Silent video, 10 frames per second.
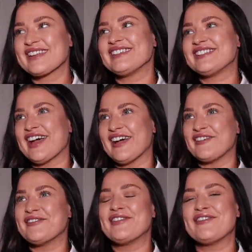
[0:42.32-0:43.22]

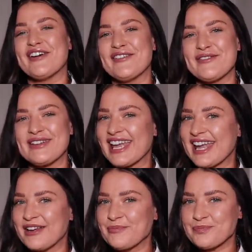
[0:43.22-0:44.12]
So before we
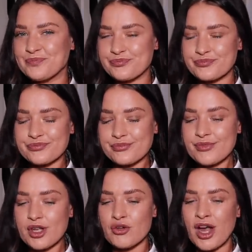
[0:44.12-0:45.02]
begin,
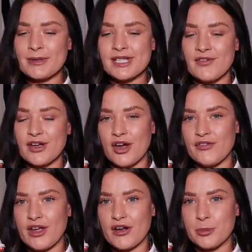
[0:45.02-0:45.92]
grab yourself a
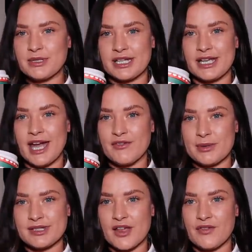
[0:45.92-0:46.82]
coffee or a cup of tea. I've got
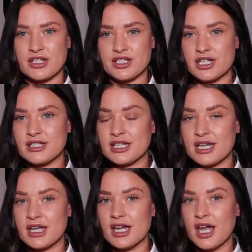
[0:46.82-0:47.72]
myself a
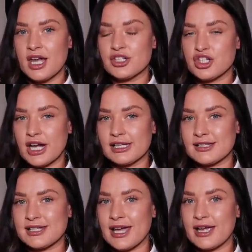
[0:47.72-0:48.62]
dirty chai
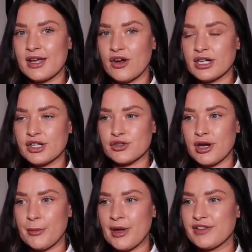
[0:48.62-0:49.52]
latte. On
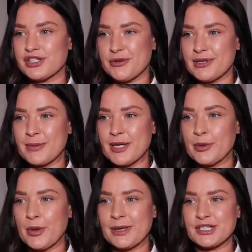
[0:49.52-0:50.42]
Instagram, I've had so many
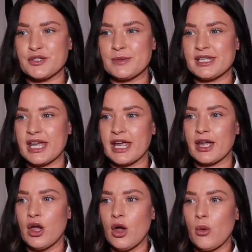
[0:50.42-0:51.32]
people message me
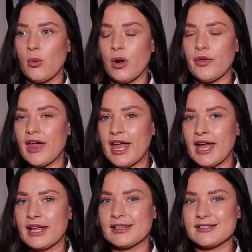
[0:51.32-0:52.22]
saying, what the
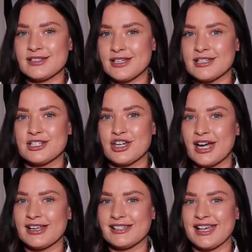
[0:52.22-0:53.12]
hell is a dirty
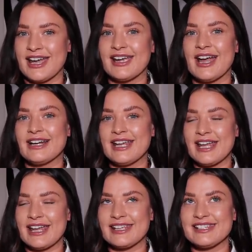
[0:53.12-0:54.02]
chai latte? And it
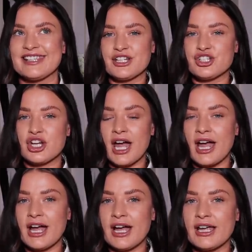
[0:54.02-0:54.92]
is a
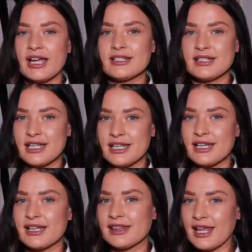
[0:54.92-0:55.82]
chai
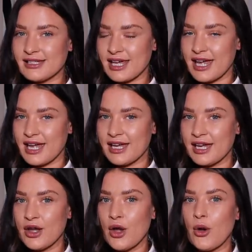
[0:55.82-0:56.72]
tea
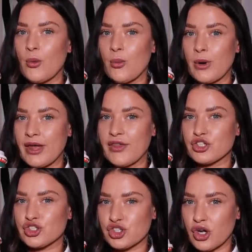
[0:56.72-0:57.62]
latte with
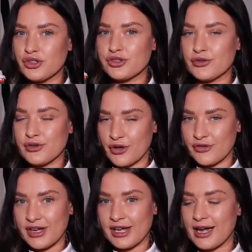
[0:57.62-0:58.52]
a shot of
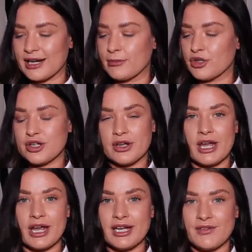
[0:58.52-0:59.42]
coffee. And I'm not
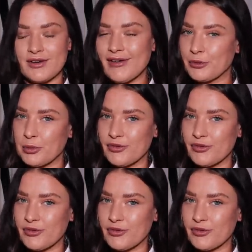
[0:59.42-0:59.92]
joking, if you've never had one